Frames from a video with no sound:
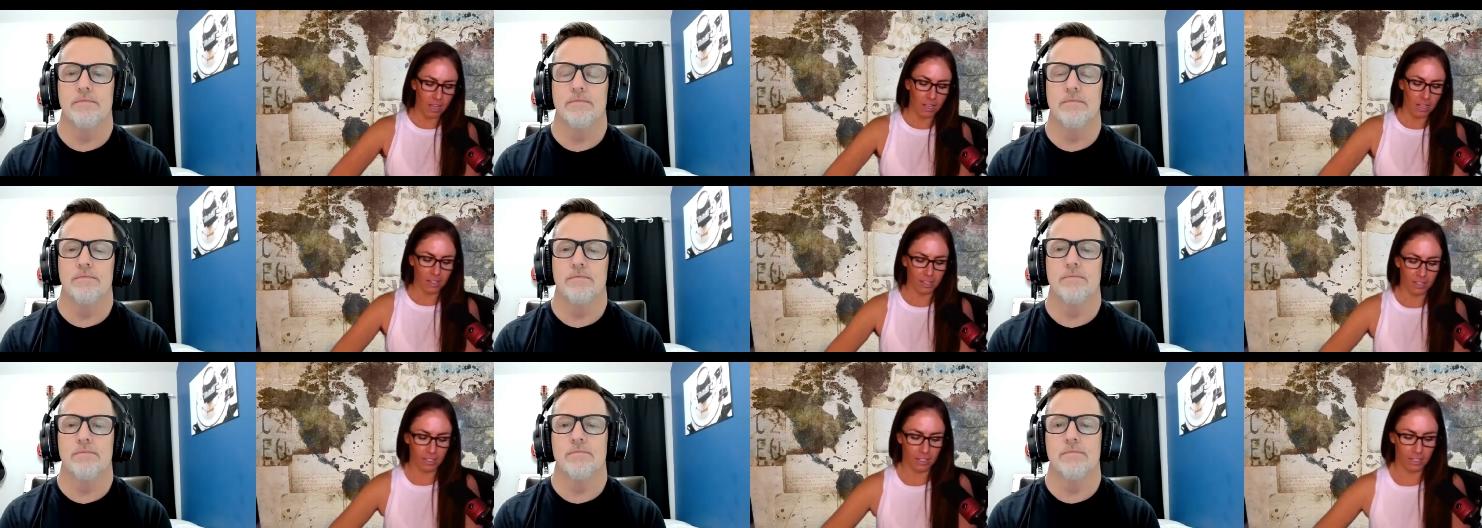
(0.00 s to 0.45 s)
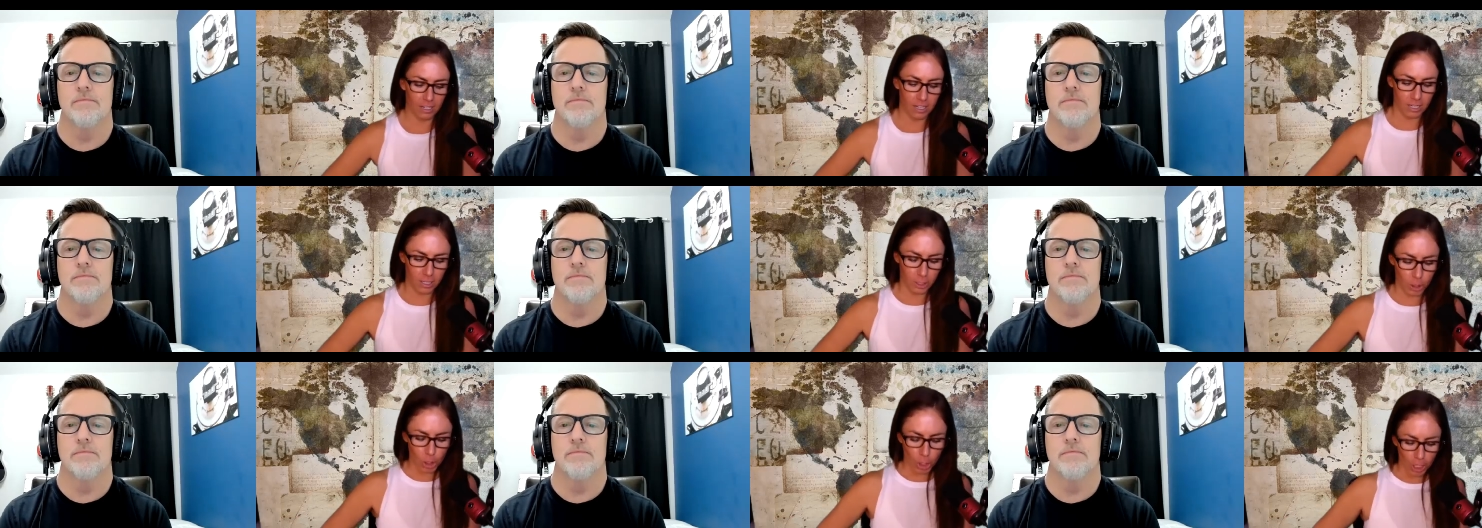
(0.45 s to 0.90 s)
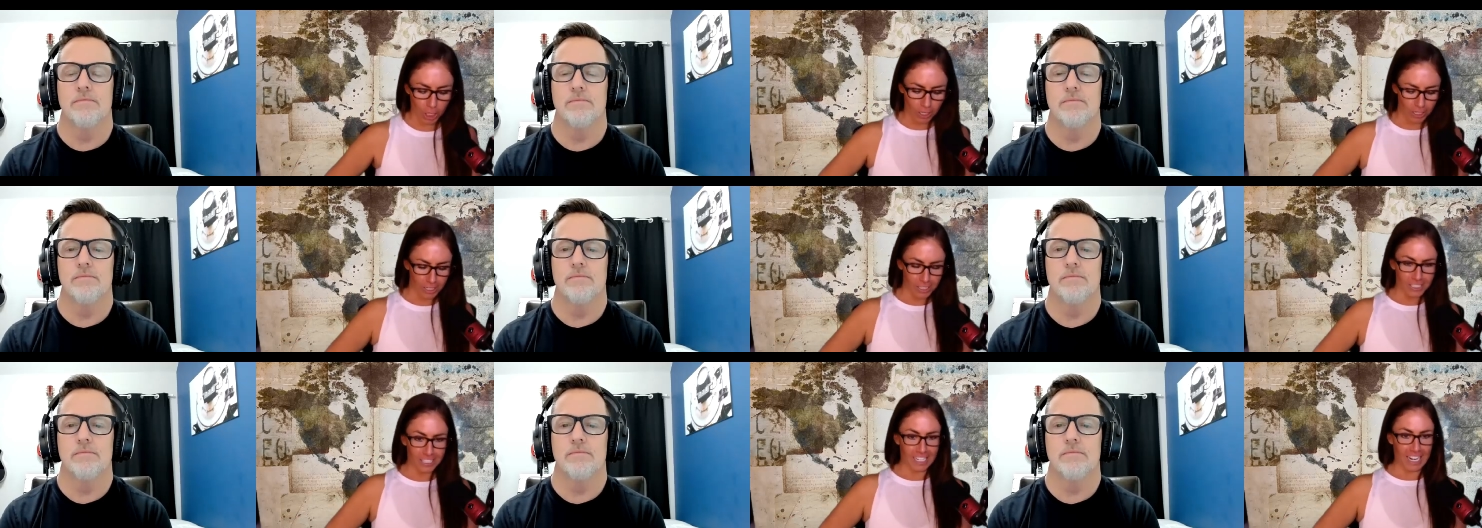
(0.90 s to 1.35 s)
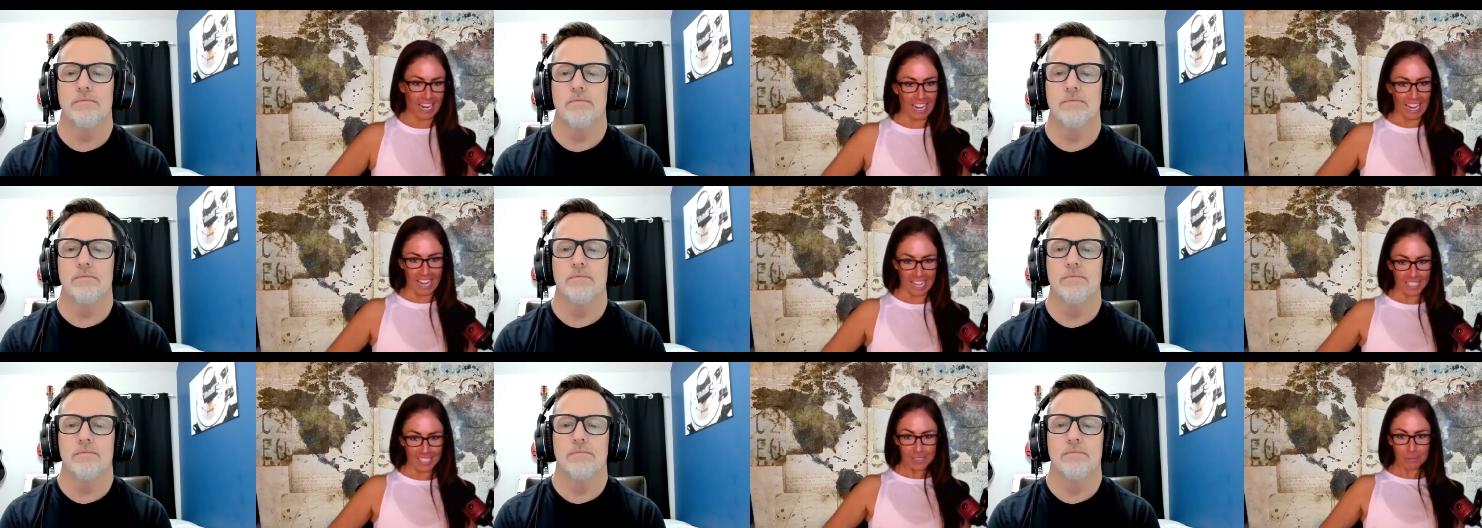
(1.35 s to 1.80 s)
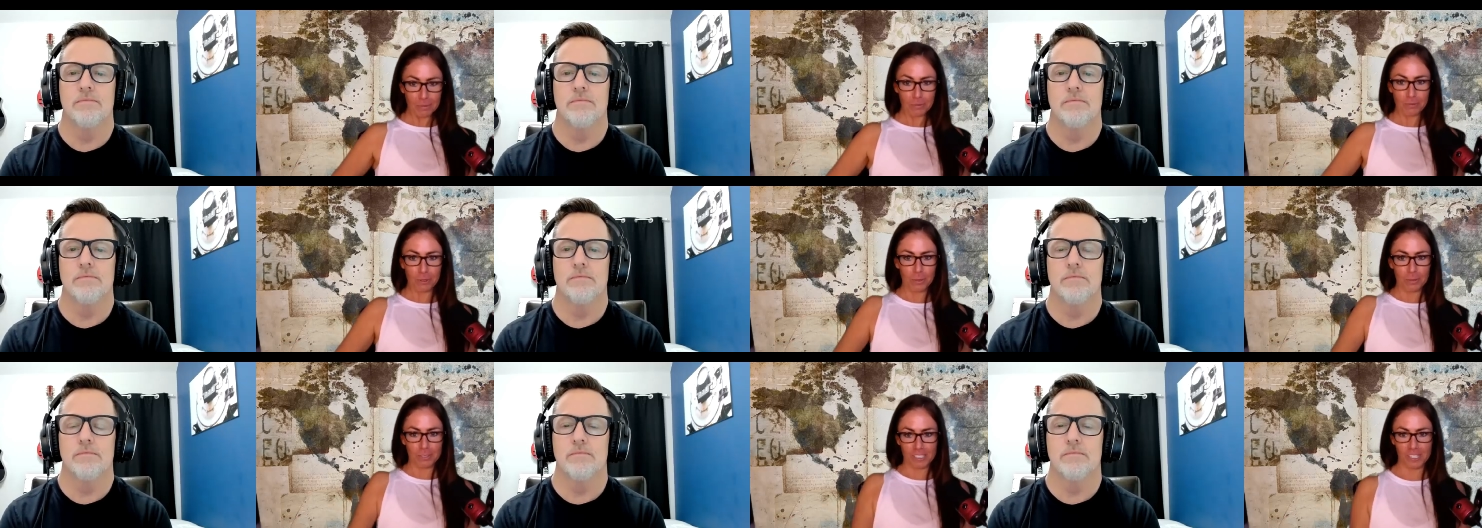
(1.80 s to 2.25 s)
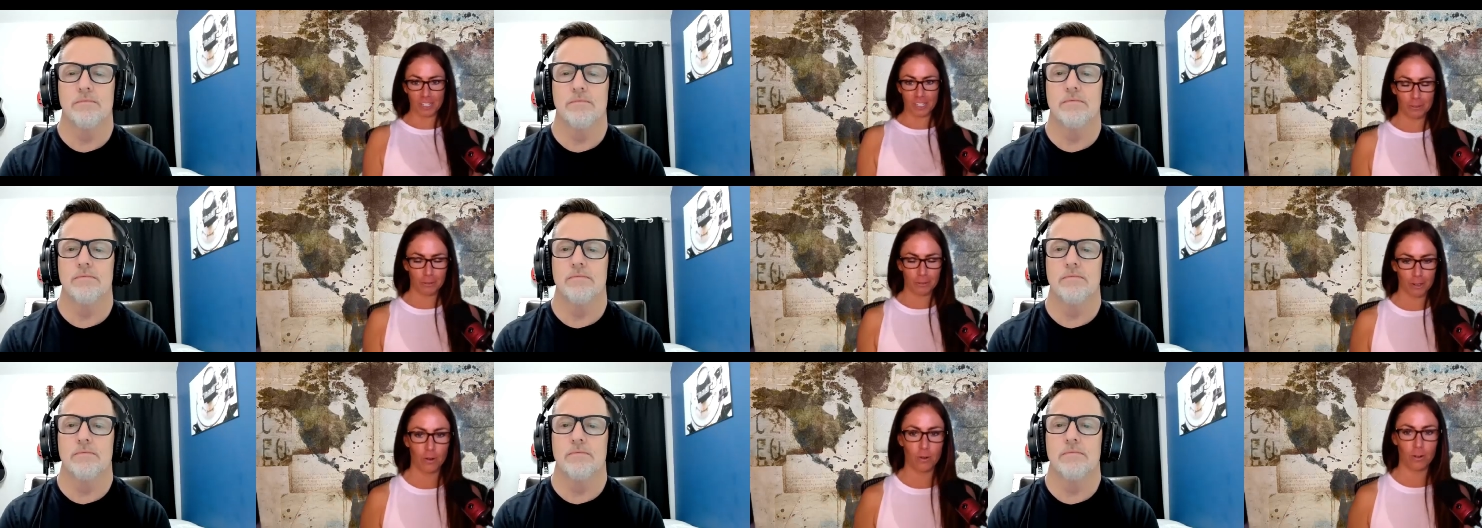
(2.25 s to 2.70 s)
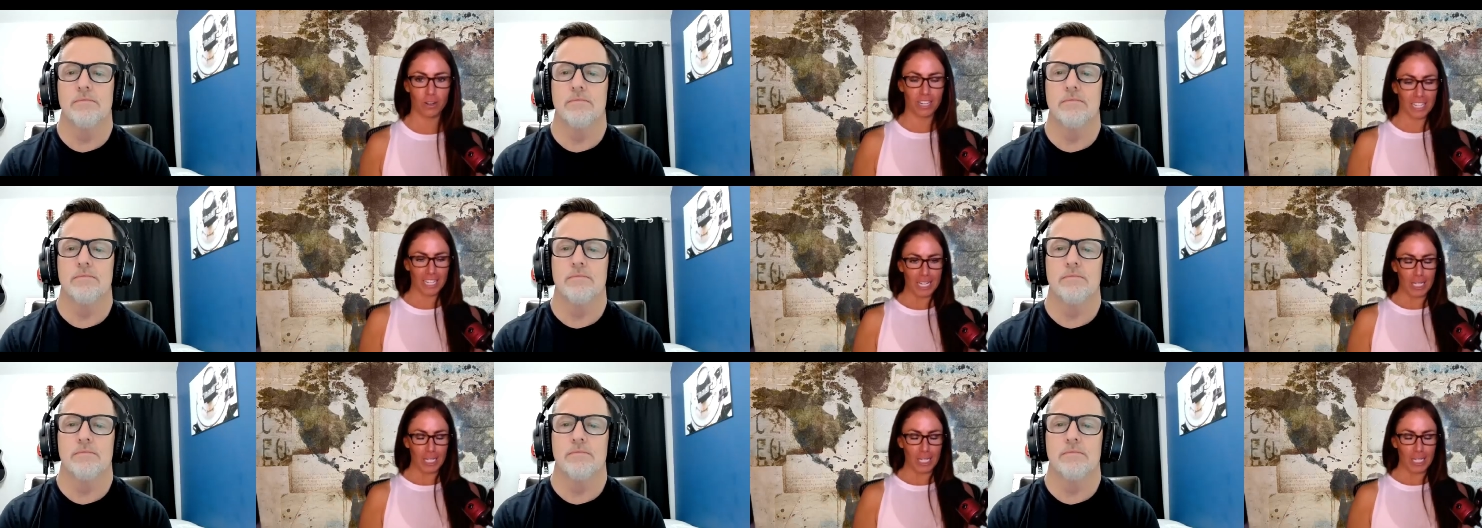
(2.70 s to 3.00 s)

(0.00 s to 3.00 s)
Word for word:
Speaker 1: on, on courage. And I asked before we started recording,